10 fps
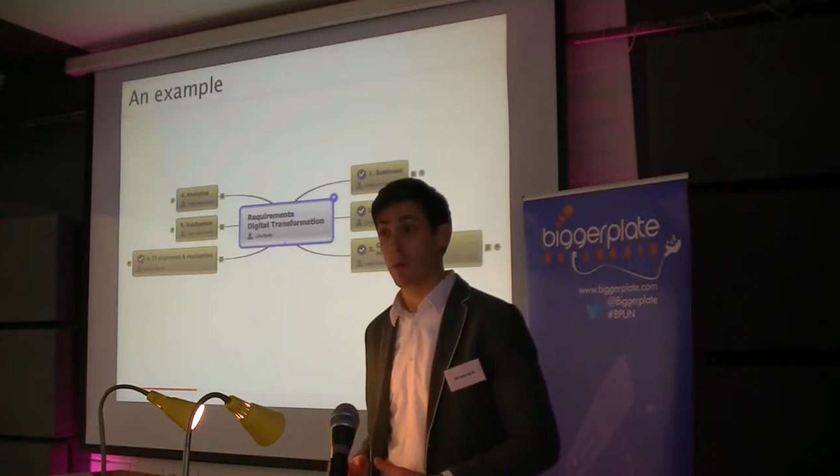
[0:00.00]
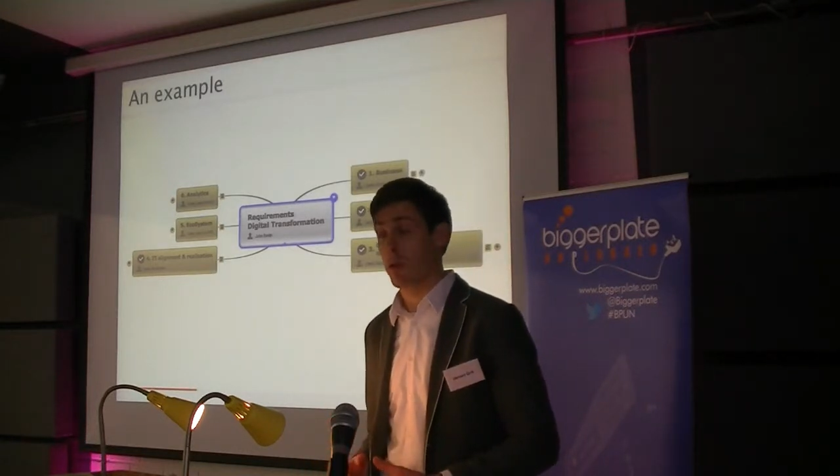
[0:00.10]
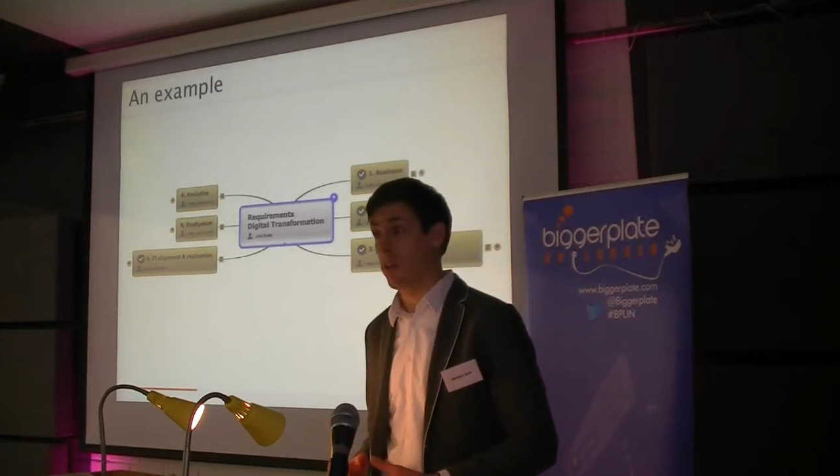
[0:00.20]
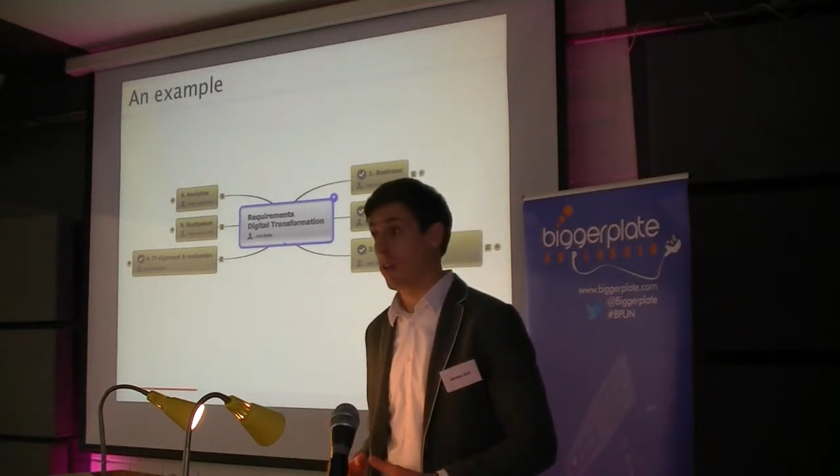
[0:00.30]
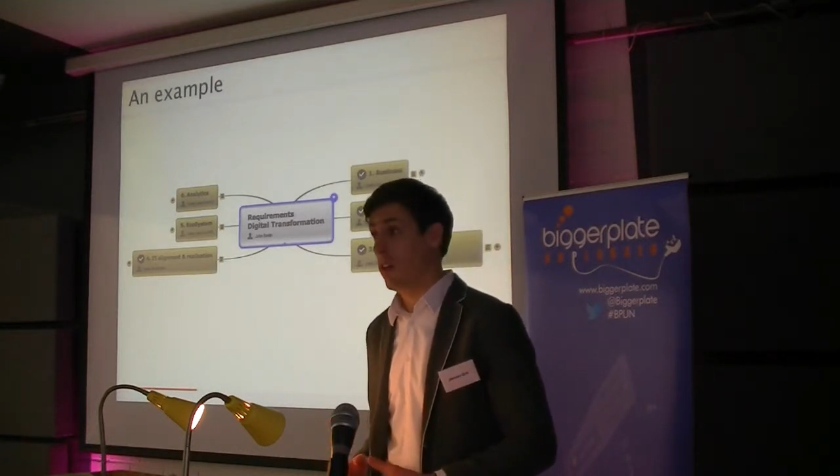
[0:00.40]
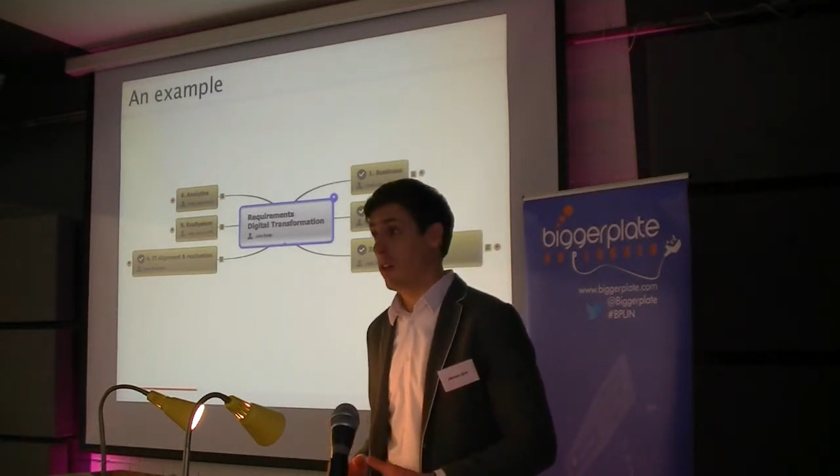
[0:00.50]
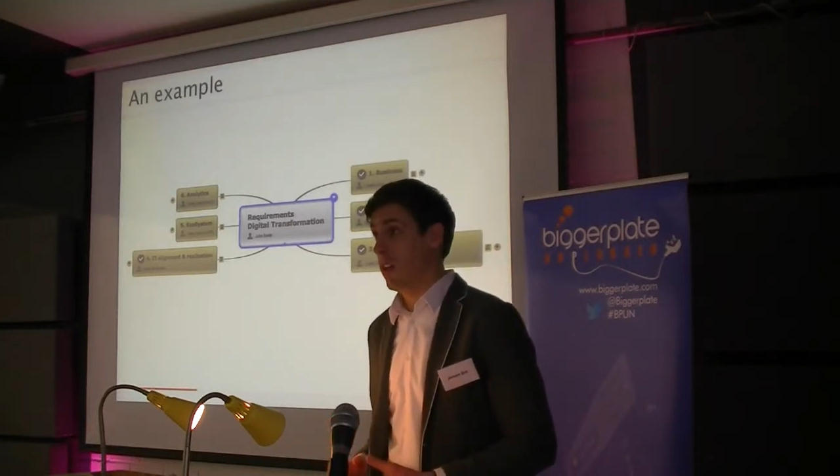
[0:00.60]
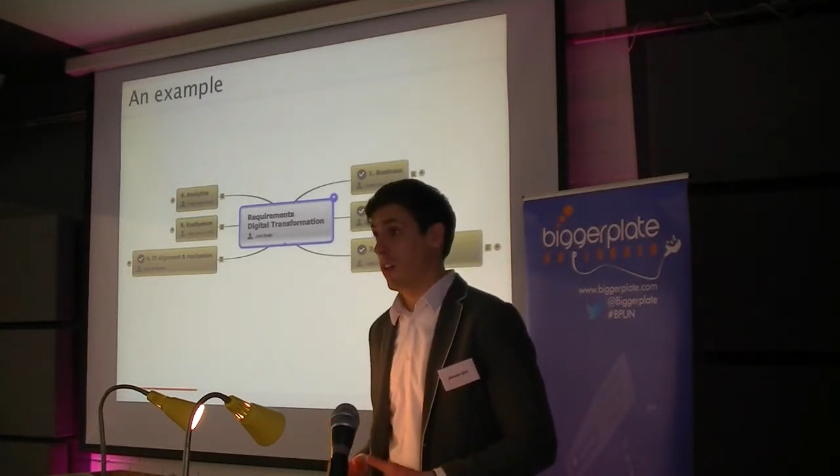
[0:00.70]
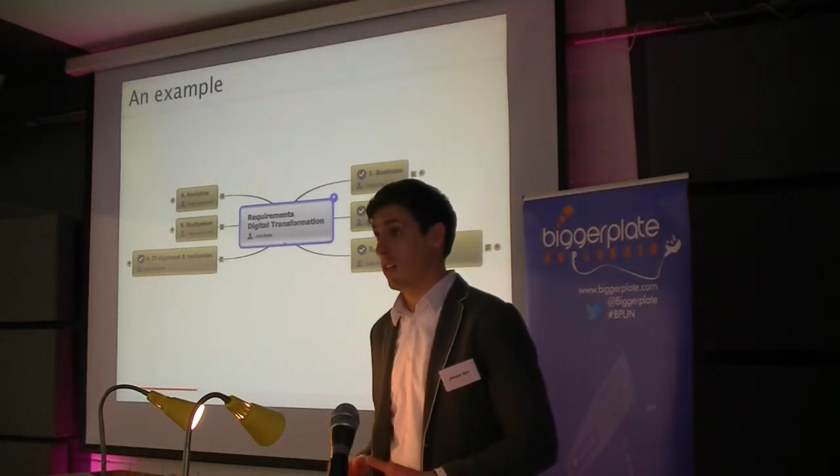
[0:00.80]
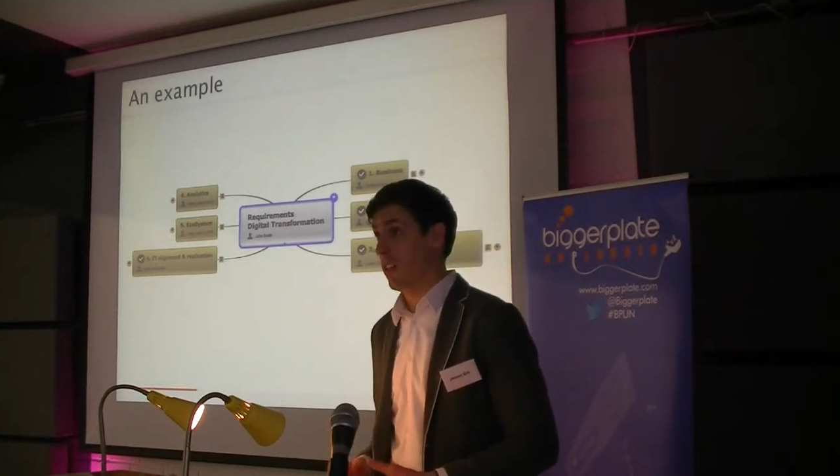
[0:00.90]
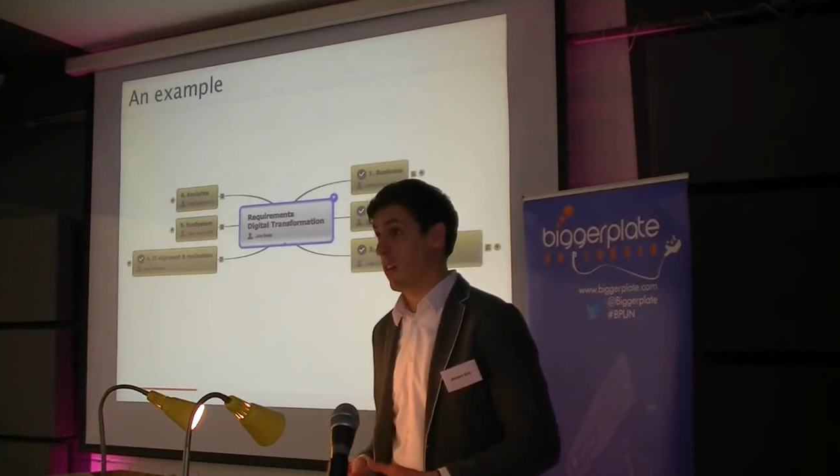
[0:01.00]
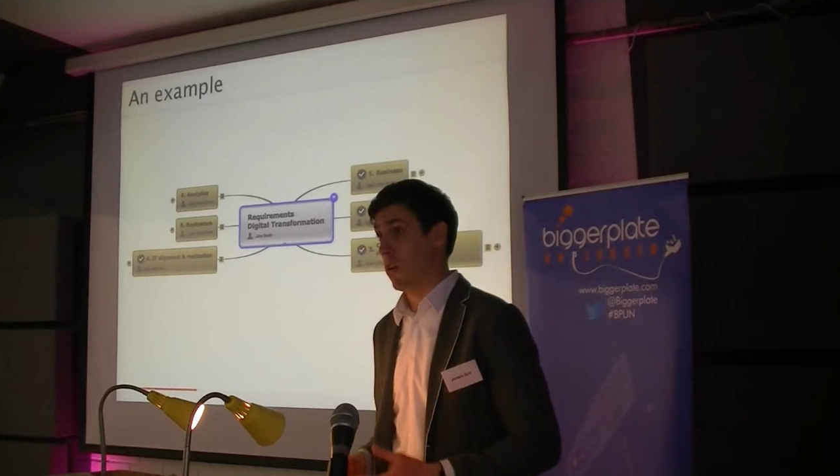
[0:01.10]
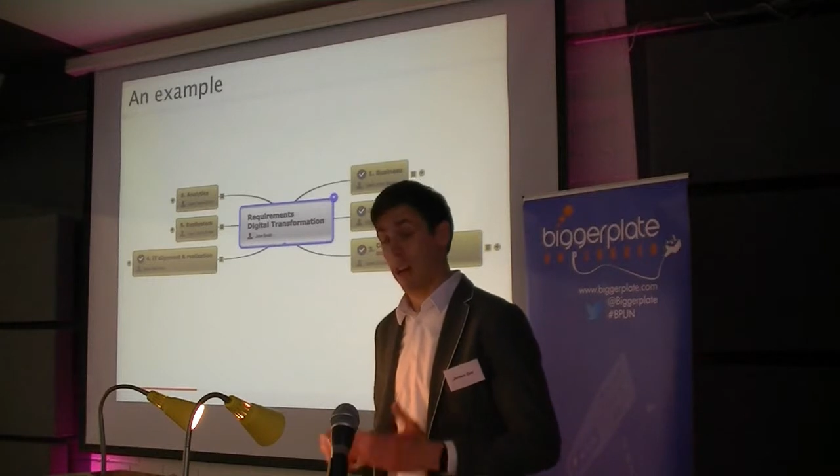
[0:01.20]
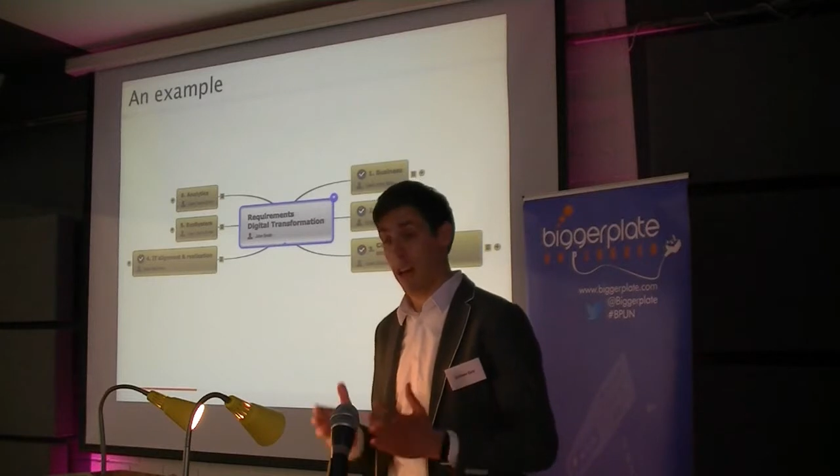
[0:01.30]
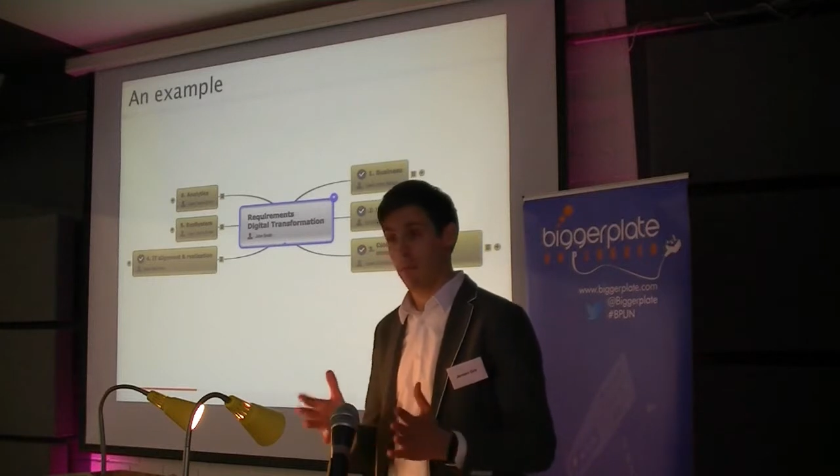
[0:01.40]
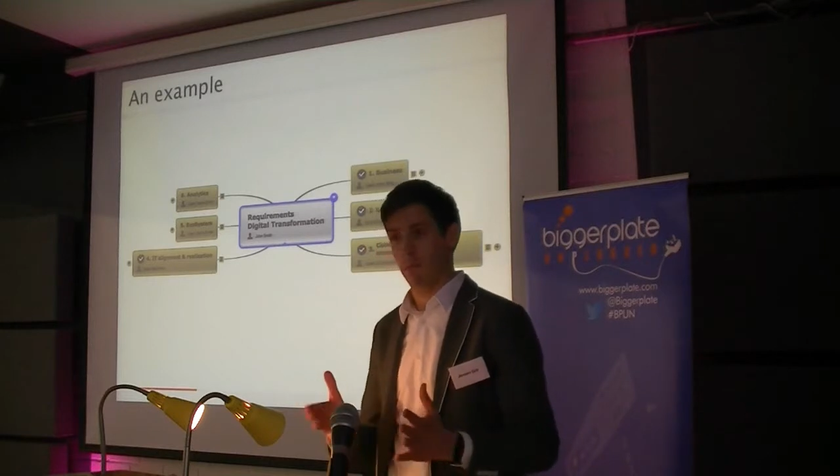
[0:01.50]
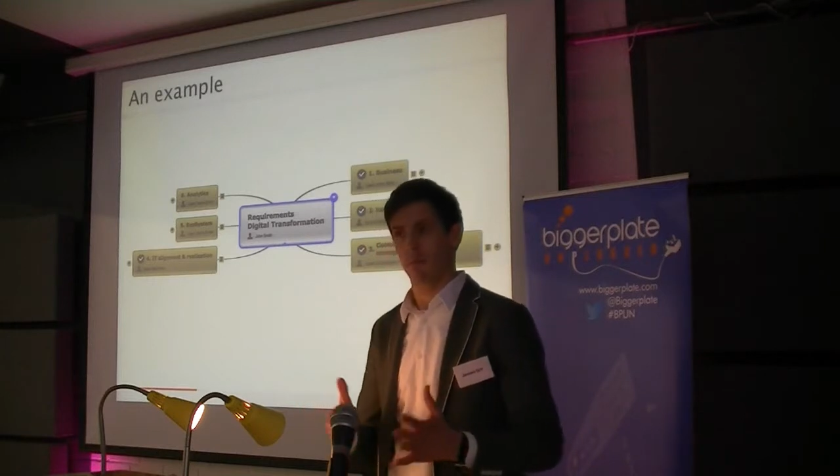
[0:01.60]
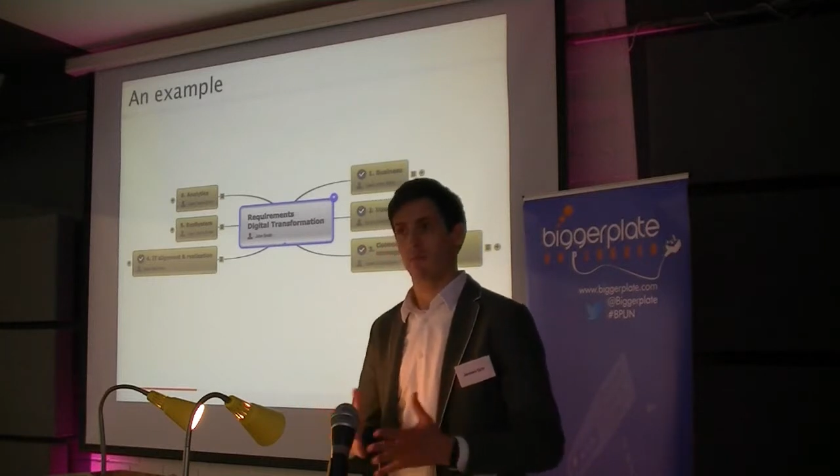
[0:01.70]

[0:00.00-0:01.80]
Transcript: saying, okay, you can work